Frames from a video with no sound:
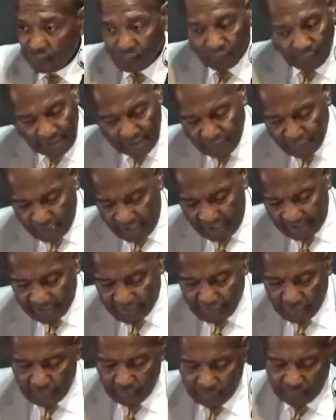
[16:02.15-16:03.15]
Page
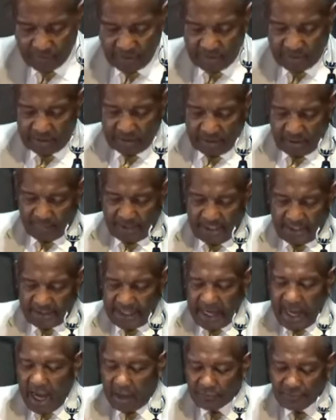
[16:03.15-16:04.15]
92. Number
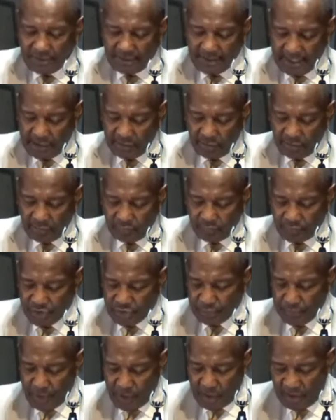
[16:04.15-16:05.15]
8, how did Aaron
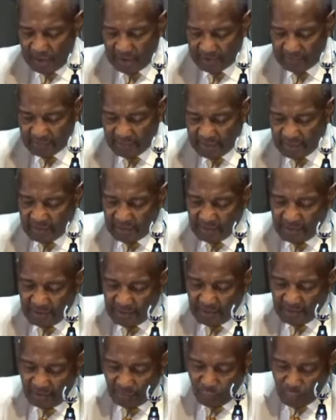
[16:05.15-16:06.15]
respond
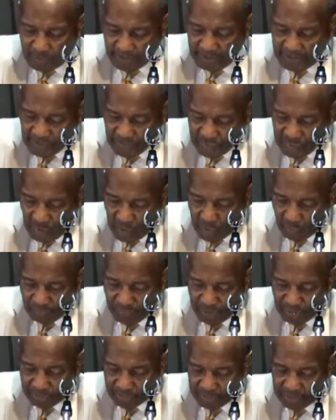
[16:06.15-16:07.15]
when he saw
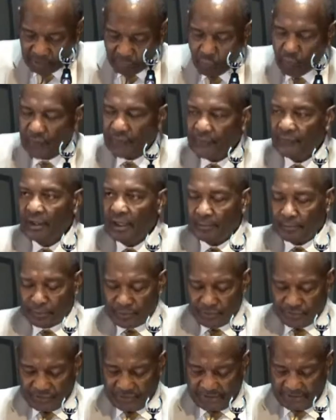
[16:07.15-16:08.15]
Miriam with
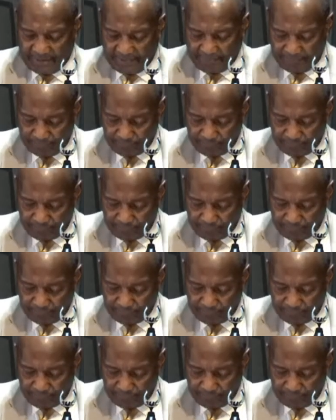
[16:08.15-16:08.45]
leprosy?